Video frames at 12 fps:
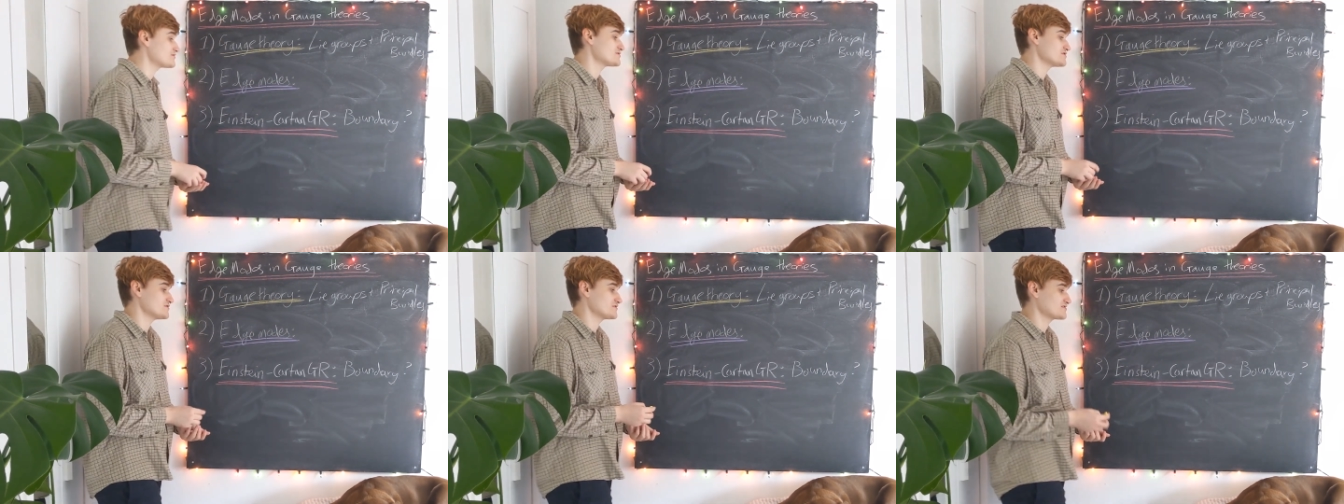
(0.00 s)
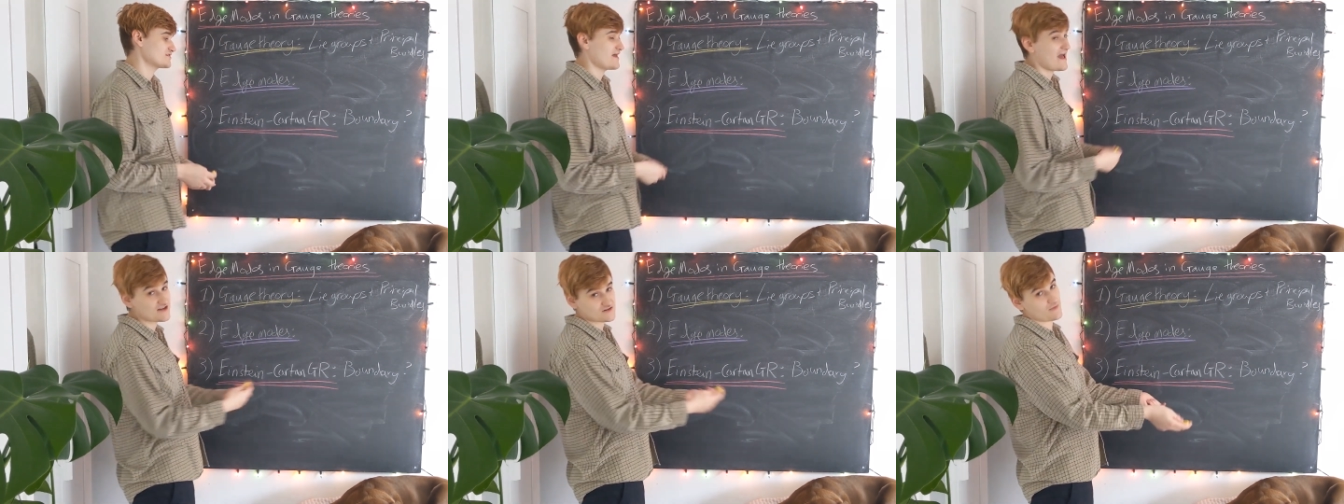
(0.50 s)
introduce
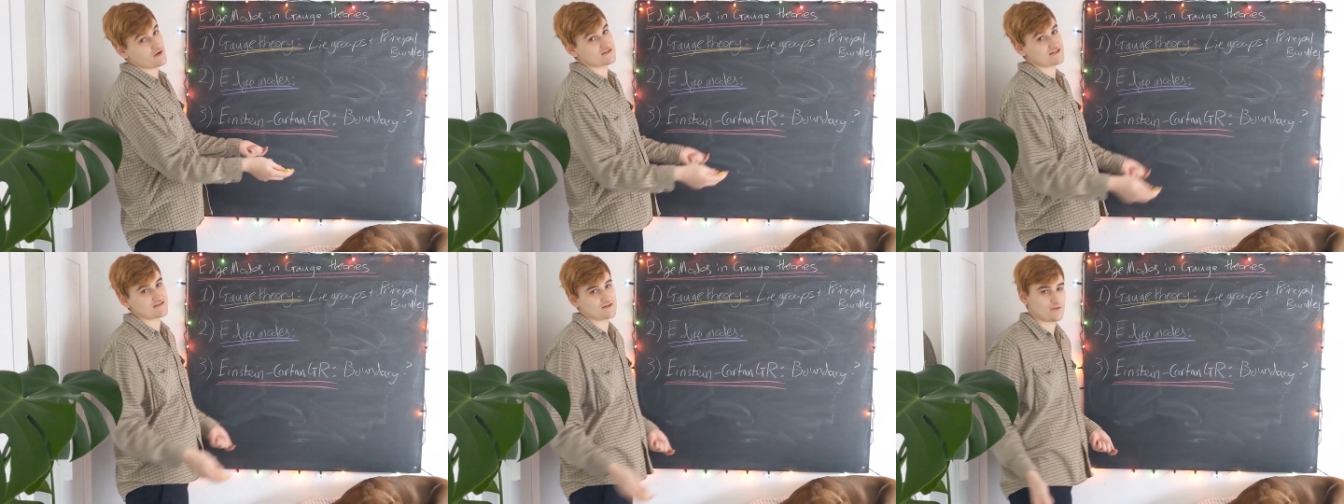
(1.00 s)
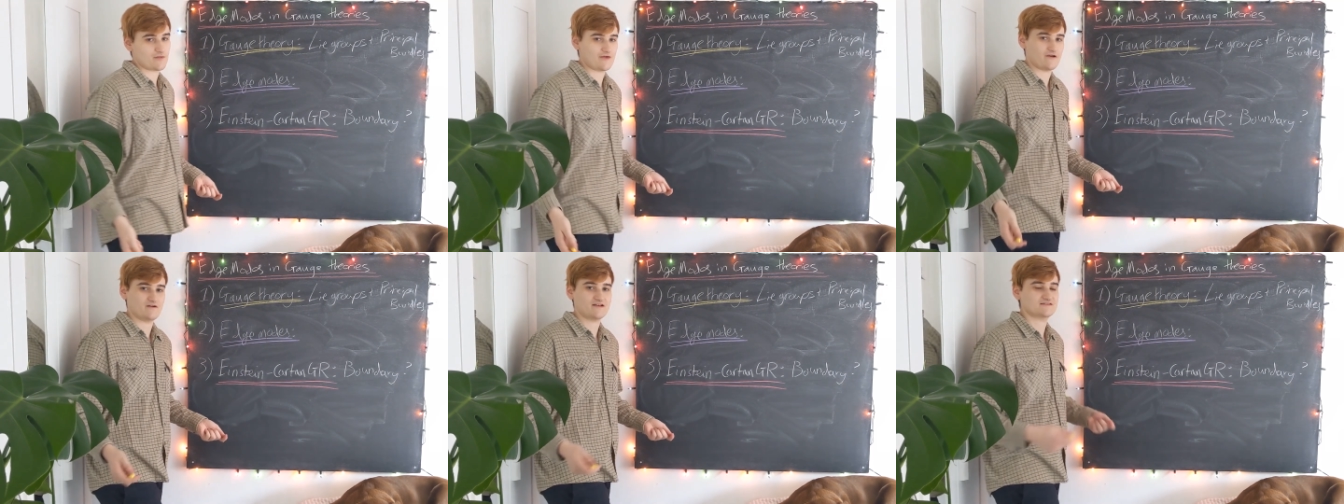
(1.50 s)
edge modes into the
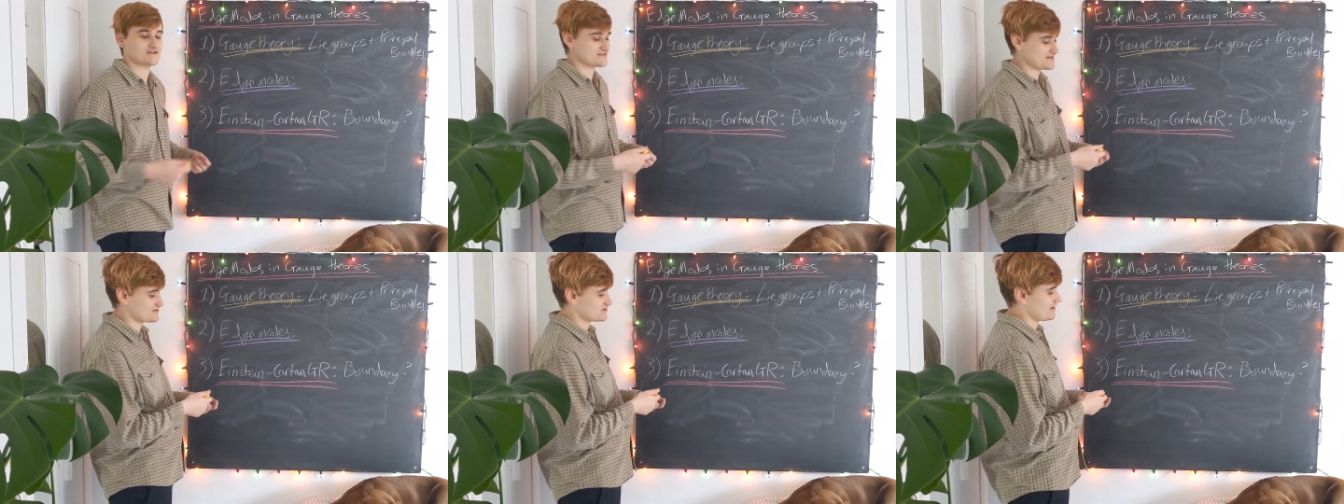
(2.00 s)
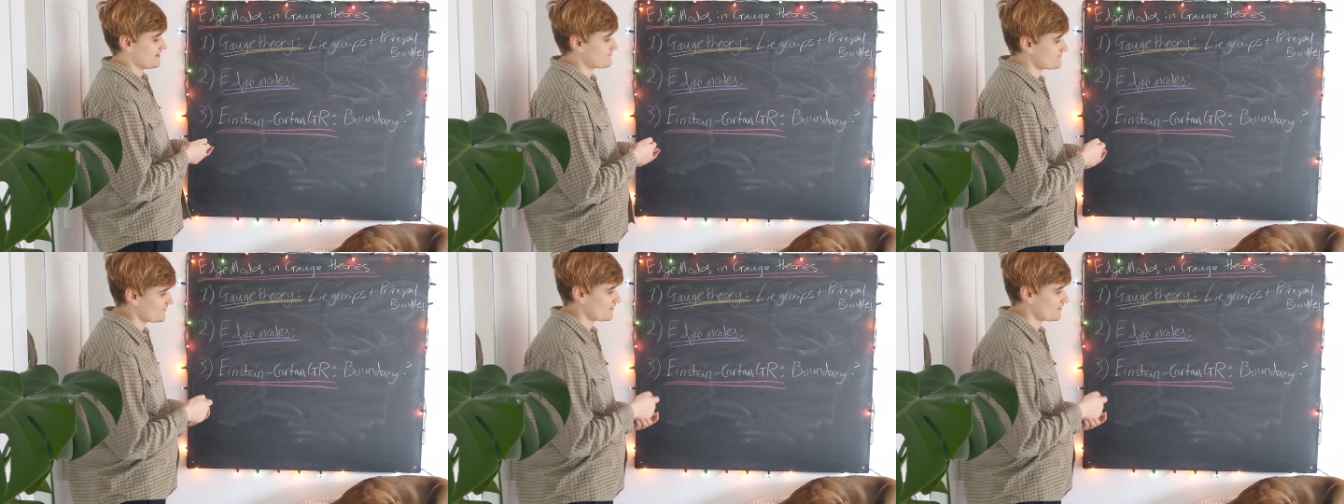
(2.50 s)
theory, so essentially